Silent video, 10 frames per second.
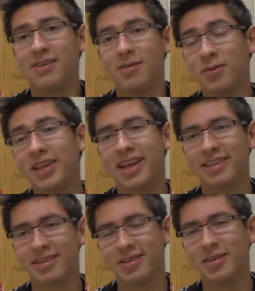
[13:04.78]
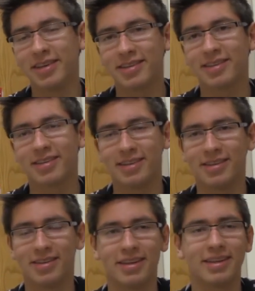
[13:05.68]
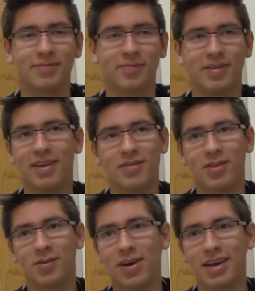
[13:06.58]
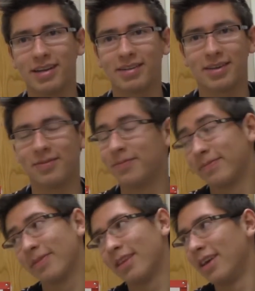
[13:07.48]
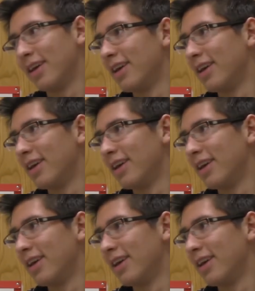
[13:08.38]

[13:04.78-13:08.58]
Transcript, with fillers: didn't even realize Altona existed until like seventh grade. So